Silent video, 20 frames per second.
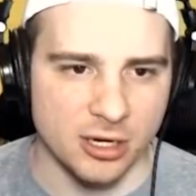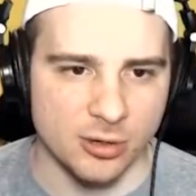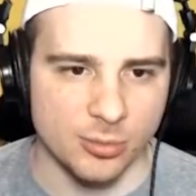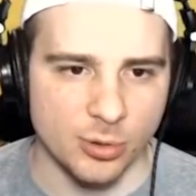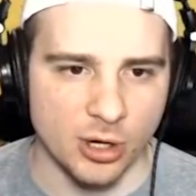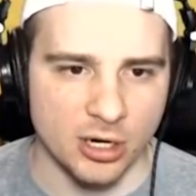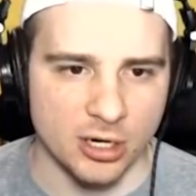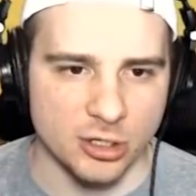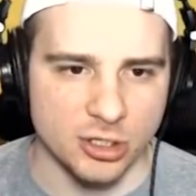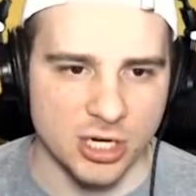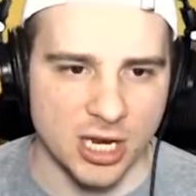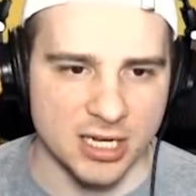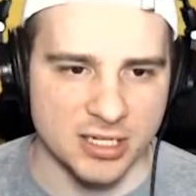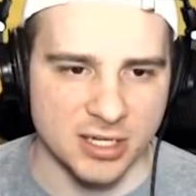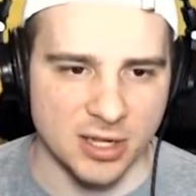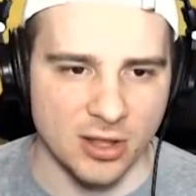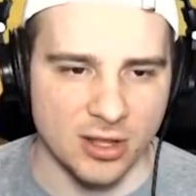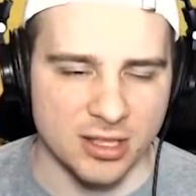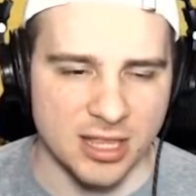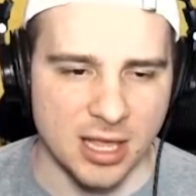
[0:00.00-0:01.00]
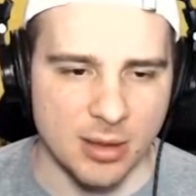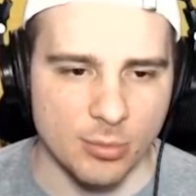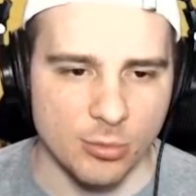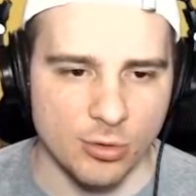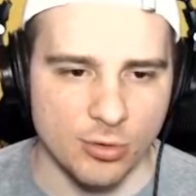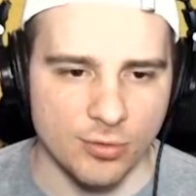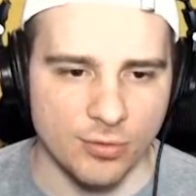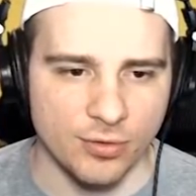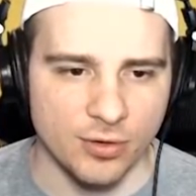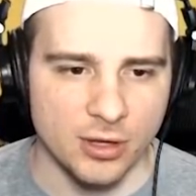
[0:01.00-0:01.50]
Brandon Johns, I like that
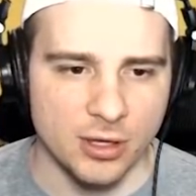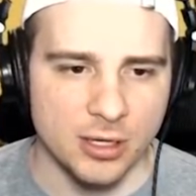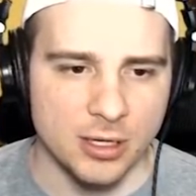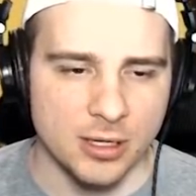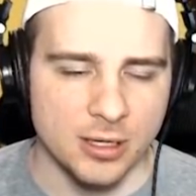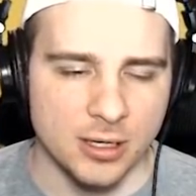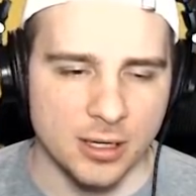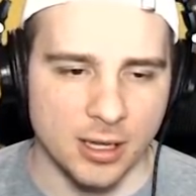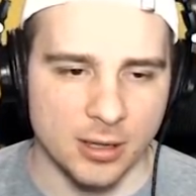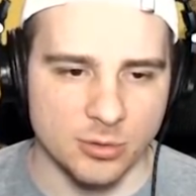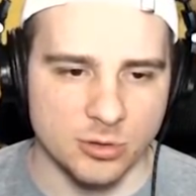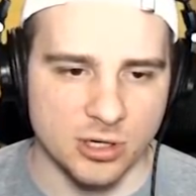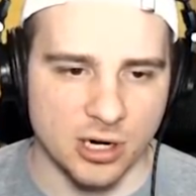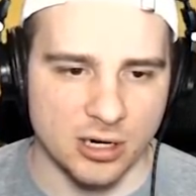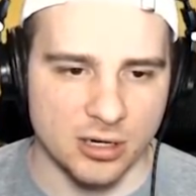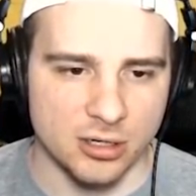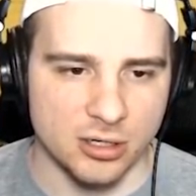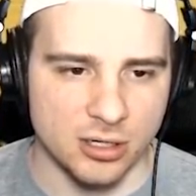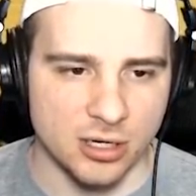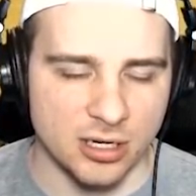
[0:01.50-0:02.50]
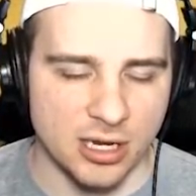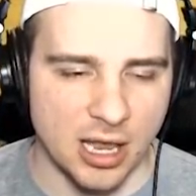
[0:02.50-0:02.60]
move. Trying to